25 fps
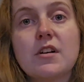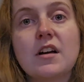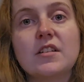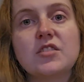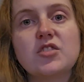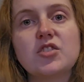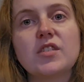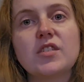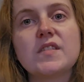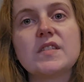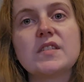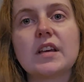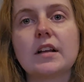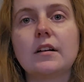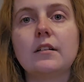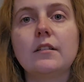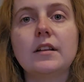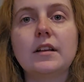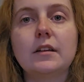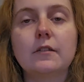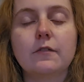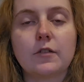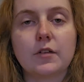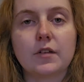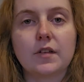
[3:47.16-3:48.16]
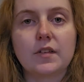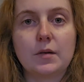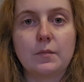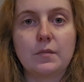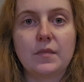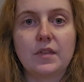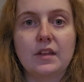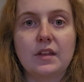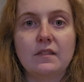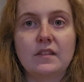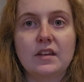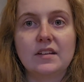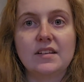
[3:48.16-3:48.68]
not just settling for
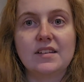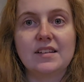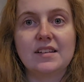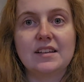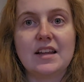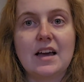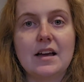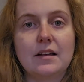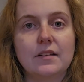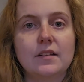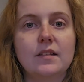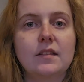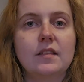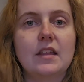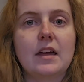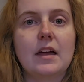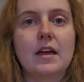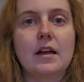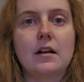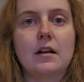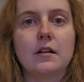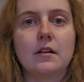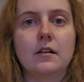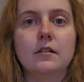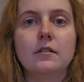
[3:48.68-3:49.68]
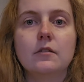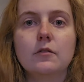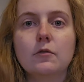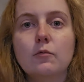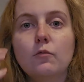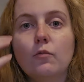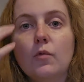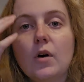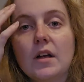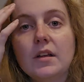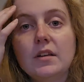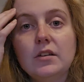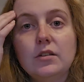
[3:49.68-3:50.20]
something that's less than
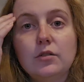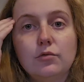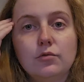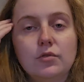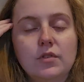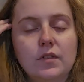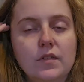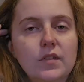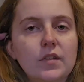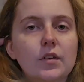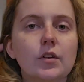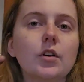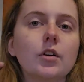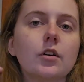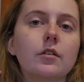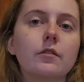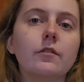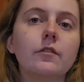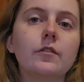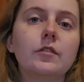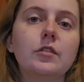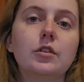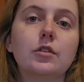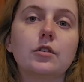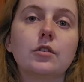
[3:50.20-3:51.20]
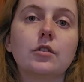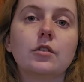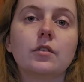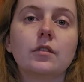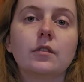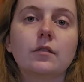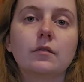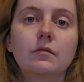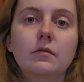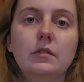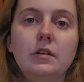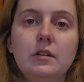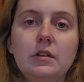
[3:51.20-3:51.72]
what you deserve. You're,
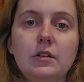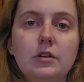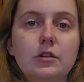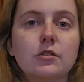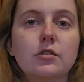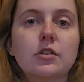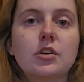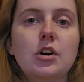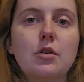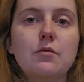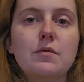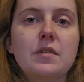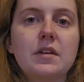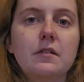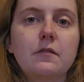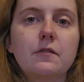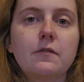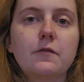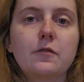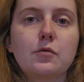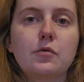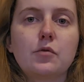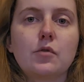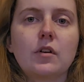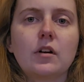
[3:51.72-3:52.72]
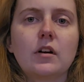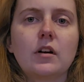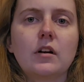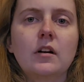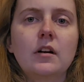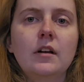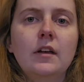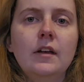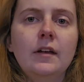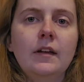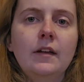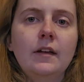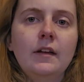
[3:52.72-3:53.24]
you're going
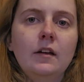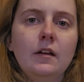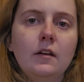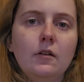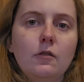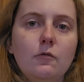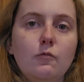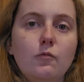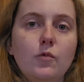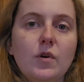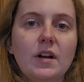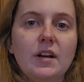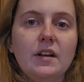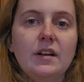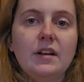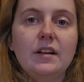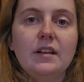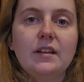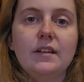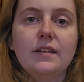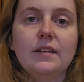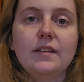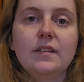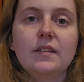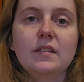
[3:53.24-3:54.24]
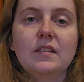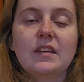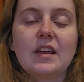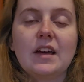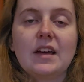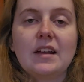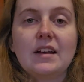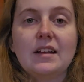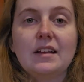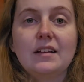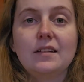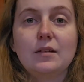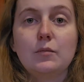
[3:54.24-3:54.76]
for what it is
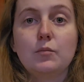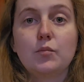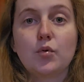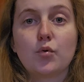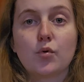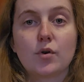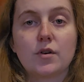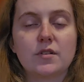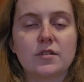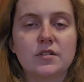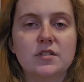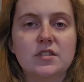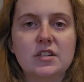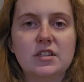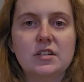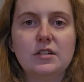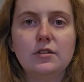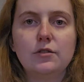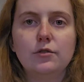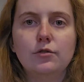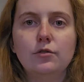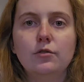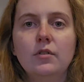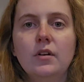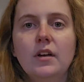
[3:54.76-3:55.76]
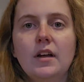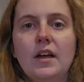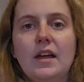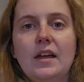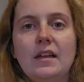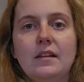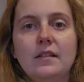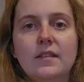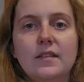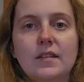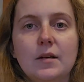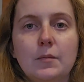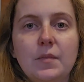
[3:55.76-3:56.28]
that is important to you
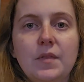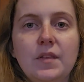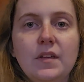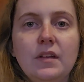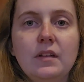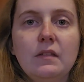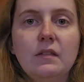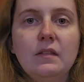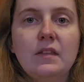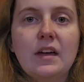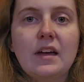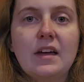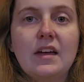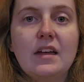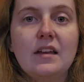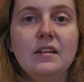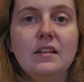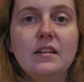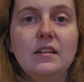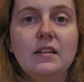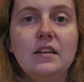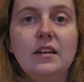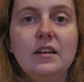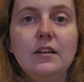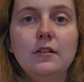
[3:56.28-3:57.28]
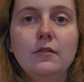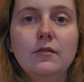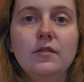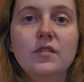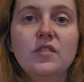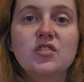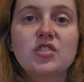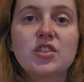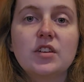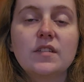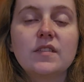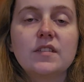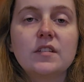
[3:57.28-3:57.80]
and something that
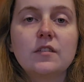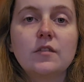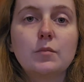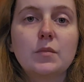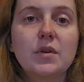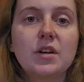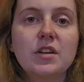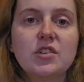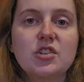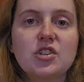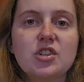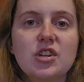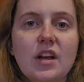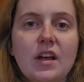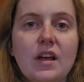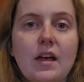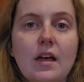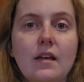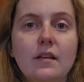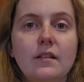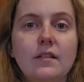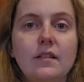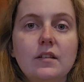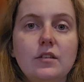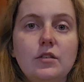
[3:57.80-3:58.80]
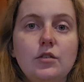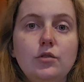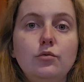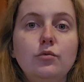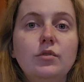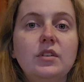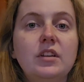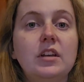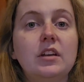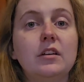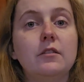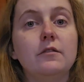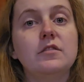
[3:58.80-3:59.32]
gives just as much as
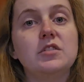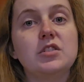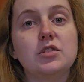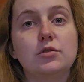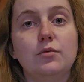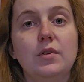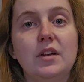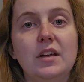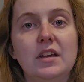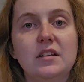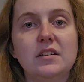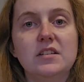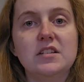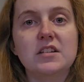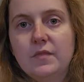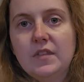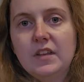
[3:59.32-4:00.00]
you give to it.